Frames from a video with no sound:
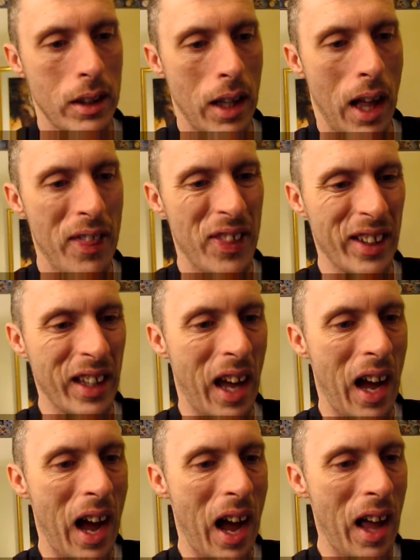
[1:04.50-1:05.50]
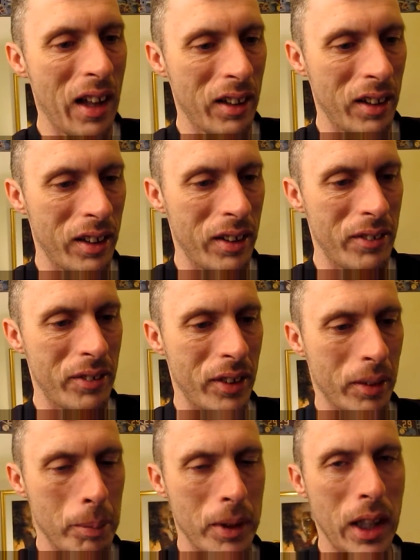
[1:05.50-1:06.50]
I think highly of
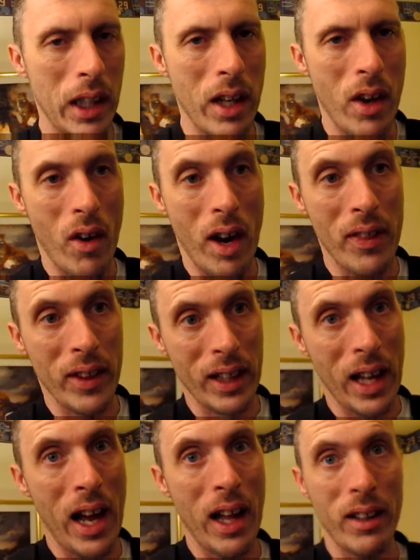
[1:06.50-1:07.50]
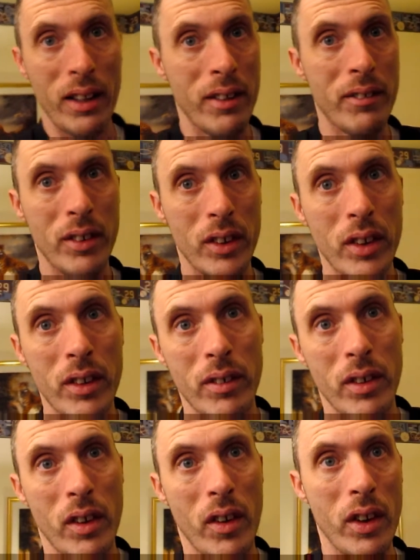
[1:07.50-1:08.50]
Rick Pitino. I think highly of
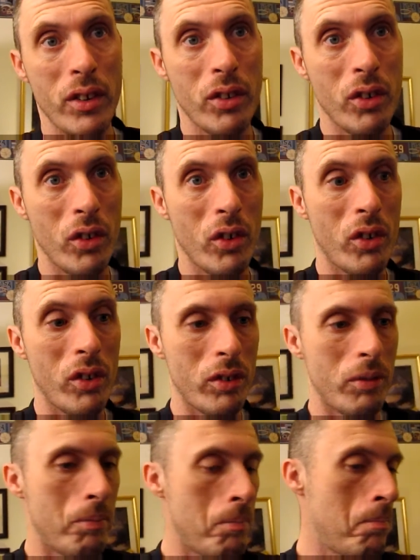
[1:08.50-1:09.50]
Louisville this year. And